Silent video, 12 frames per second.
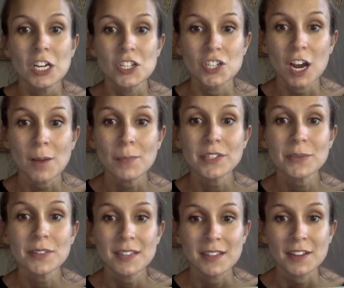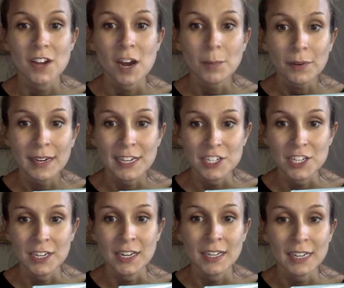Chomp is within the
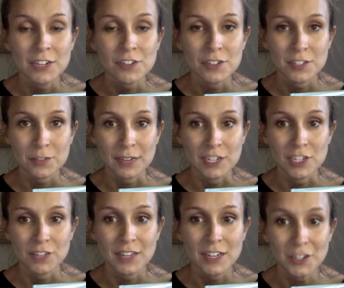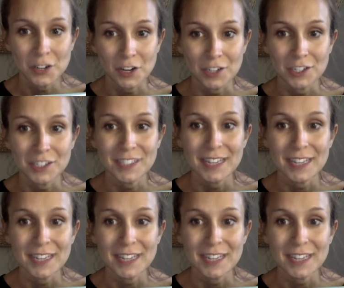comprehension and interest range of kindergartners